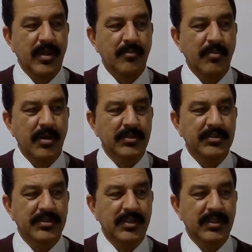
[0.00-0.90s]

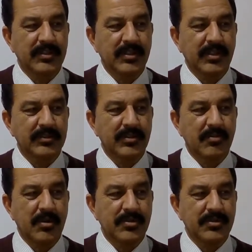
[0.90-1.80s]
baths, and the other
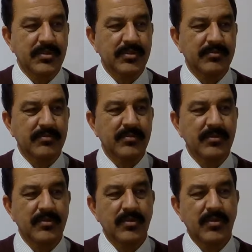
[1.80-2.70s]
moisture
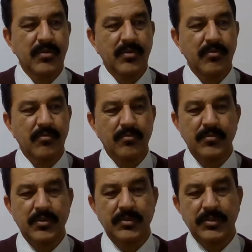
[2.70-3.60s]

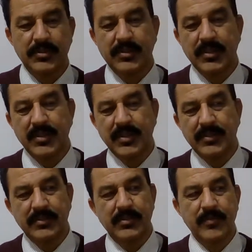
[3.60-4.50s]
process
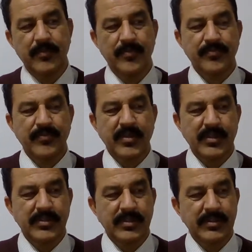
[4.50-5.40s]
areas.
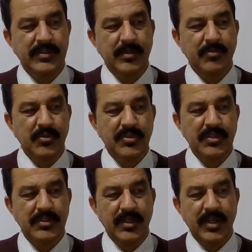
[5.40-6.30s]
Since the
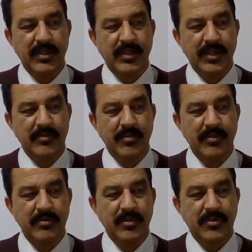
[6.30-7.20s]
porcelain tile can
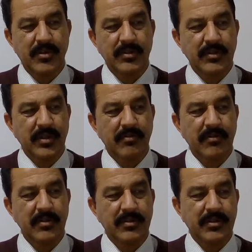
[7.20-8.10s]
be withdrawn
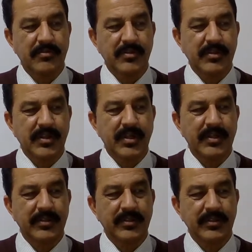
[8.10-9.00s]
heavy traffic
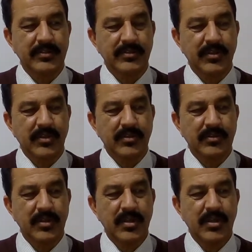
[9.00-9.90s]
and its
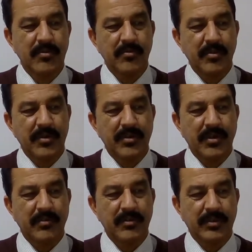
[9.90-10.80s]
long period
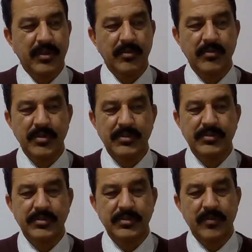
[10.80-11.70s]
of a time,
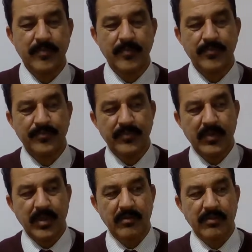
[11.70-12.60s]
its
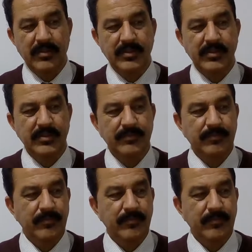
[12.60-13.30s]
work